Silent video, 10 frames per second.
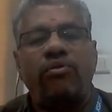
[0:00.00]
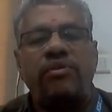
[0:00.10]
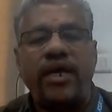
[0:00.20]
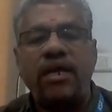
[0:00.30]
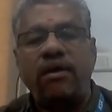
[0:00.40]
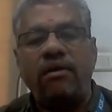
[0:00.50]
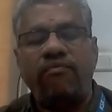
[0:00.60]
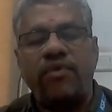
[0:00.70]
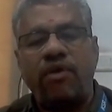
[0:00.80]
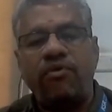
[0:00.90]
Then
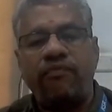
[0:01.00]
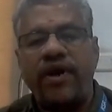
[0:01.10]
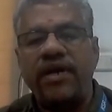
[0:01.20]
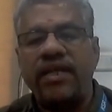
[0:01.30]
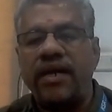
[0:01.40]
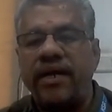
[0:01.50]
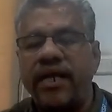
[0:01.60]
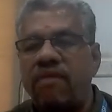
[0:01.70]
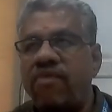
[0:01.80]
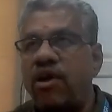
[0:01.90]
we have to find the
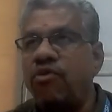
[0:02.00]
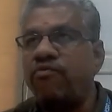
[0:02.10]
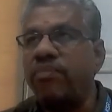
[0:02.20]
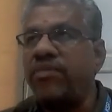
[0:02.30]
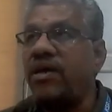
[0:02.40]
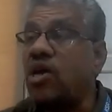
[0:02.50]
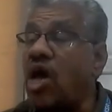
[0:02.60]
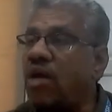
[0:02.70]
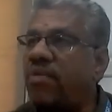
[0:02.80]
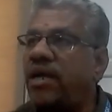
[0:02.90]
critical value from the
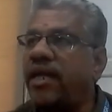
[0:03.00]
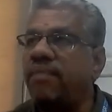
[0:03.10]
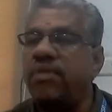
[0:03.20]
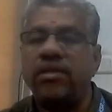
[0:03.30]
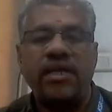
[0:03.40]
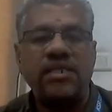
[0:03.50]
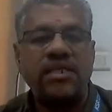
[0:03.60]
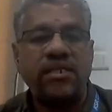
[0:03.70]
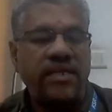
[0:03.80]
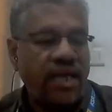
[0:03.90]
normal table. There is
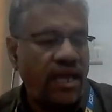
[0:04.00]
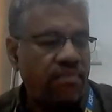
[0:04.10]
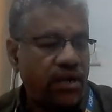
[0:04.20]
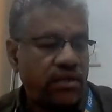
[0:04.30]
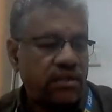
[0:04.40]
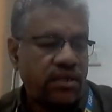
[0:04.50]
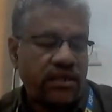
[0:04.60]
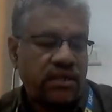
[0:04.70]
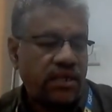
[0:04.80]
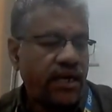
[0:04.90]
a table
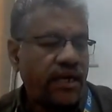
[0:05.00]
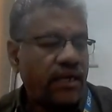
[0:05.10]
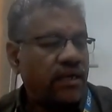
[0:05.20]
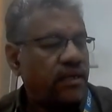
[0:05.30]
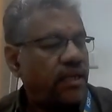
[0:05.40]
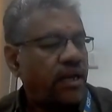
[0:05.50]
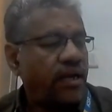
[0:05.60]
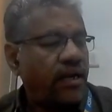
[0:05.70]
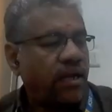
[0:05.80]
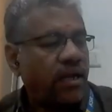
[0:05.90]

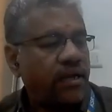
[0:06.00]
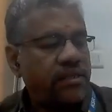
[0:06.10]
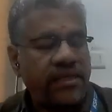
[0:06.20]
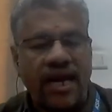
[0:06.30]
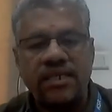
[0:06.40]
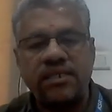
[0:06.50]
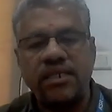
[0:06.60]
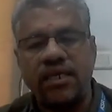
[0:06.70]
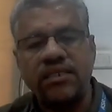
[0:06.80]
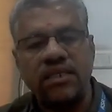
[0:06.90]
in
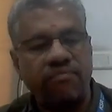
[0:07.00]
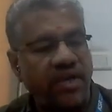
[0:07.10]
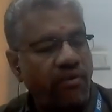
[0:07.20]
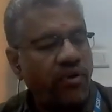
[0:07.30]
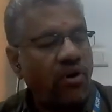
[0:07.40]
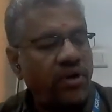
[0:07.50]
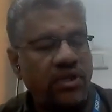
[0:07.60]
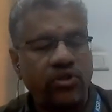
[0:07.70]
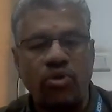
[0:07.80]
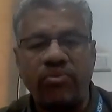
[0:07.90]
statistics. We have
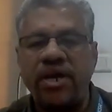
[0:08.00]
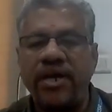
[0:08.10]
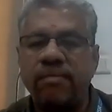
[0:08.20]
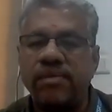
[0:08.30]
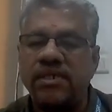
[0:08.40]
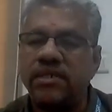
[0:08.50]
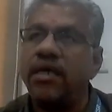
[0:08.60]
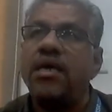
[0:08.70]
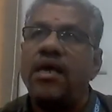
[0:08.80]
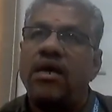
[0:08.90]
got so many tables:
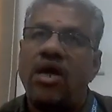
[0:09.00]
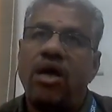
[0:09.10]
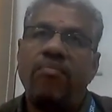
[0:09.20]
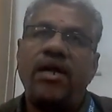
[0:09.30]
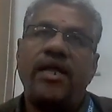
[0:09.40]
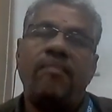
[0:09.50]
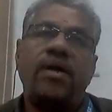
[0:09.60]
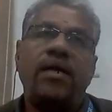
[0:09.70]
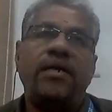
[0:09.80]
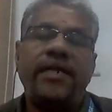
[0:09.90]
normal
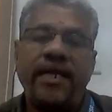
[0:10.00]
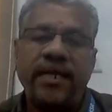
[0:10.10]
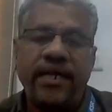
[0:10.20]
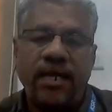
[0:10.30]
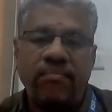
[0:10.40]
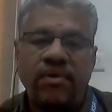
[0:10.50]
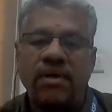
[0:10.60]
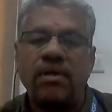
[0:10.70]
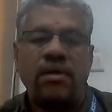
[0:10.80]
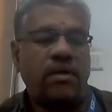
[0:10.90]
table, T table,